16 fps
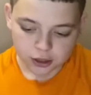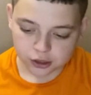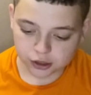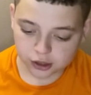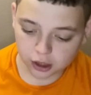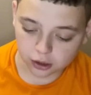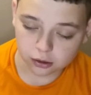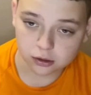
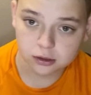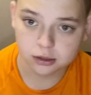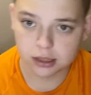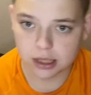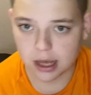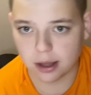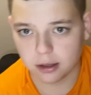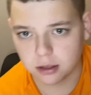So,
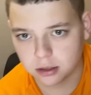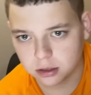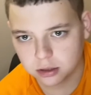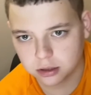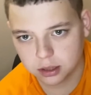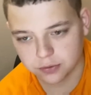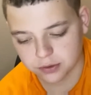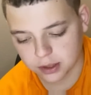today,
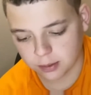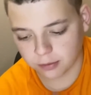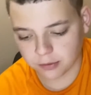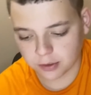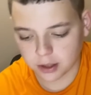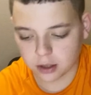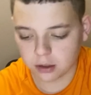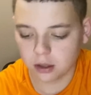different type of
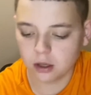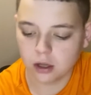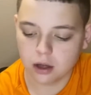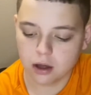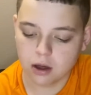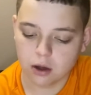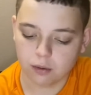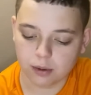video.
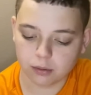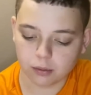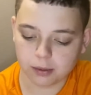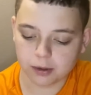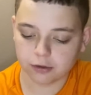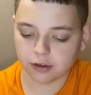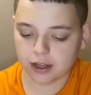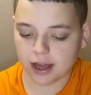We will
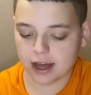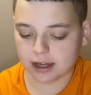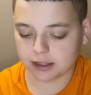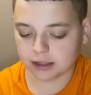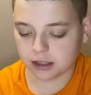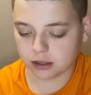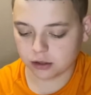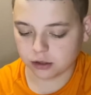be
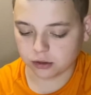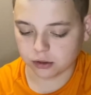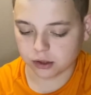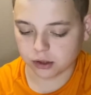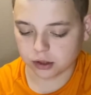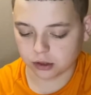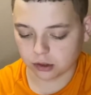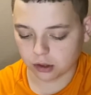reacting to
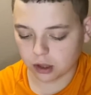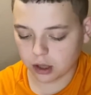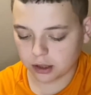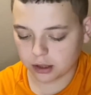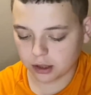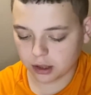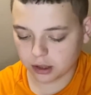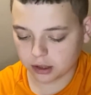
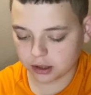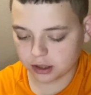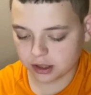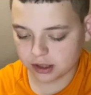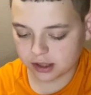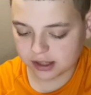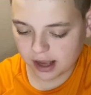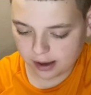Slawdog
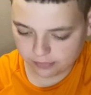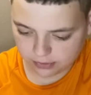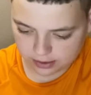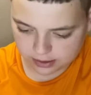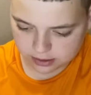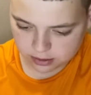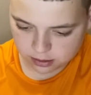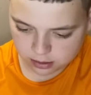
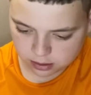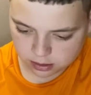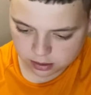7.